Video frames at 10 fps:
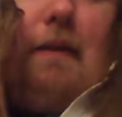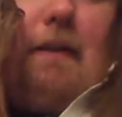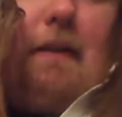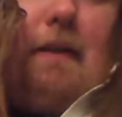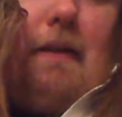
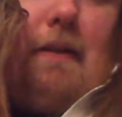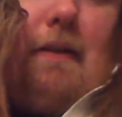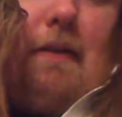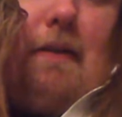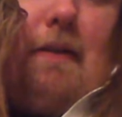the
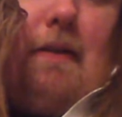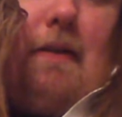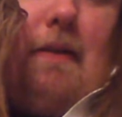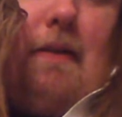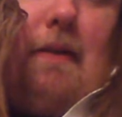cards.
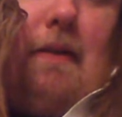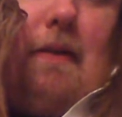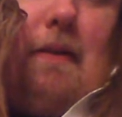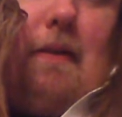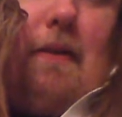
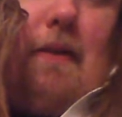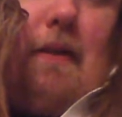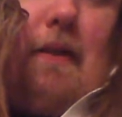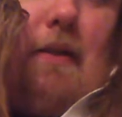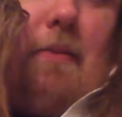That's the
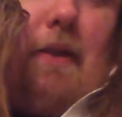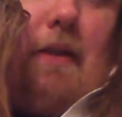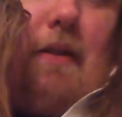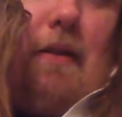Hermit.